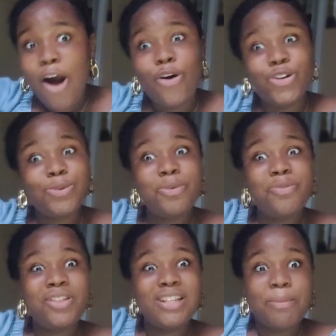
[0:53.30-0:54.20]
or some of
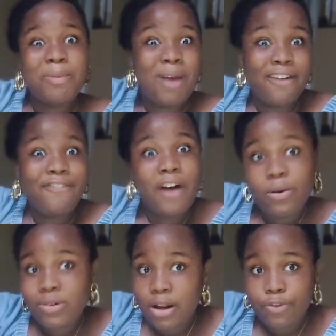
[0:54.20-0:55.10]
the things that maybe I
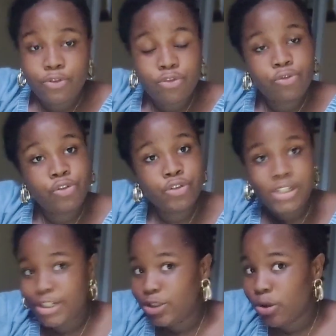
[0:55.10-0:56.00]
found out through
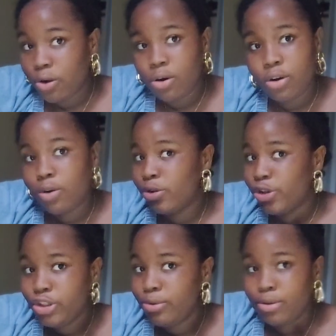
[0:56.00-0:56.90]
TikTok or
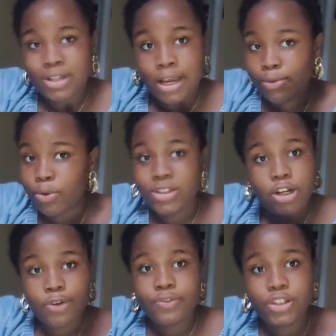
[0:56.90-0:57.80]
YouTube, because I watch a
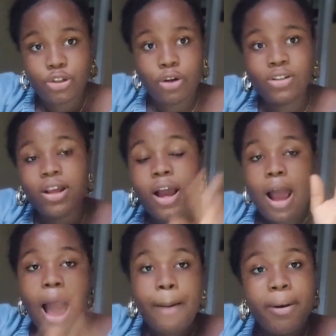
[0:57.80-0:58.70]
lot of TikToks
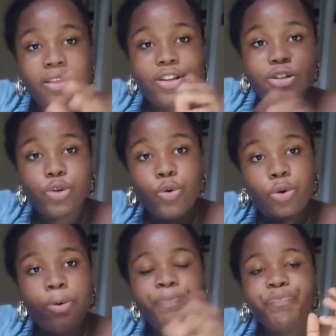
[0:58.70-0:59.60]
about this
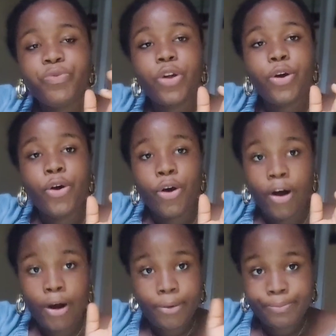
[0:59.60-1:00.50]
school.
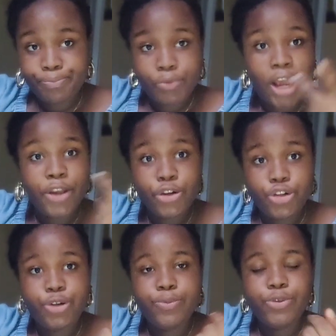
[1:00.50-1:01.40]
And
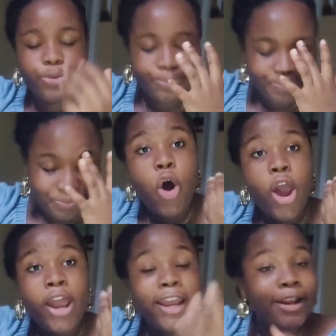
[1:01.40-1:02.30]
YouTube too.
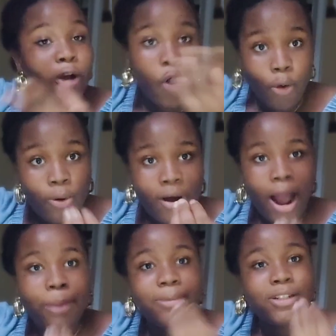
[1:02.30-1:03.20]
In all,
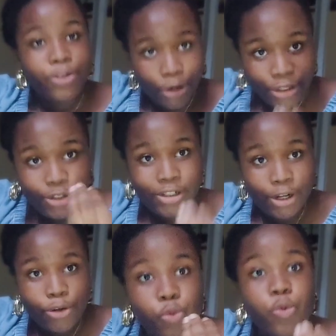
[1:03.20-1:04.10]
I'm going to
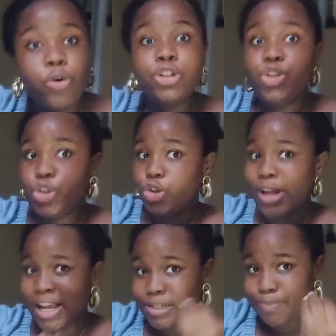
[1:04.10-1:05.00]
tell what you should
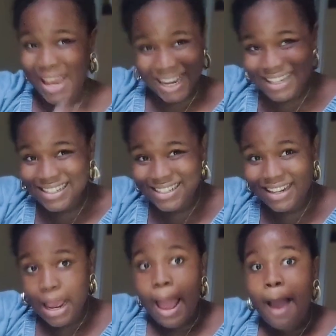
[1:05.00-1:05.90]
expect
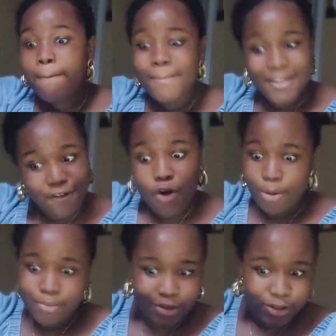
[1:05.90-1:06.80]
before
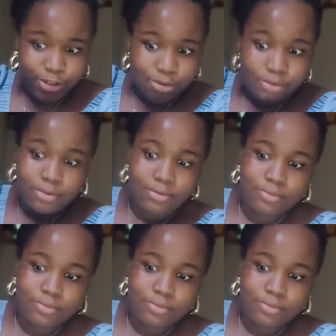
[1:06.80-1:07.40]
coming to this school.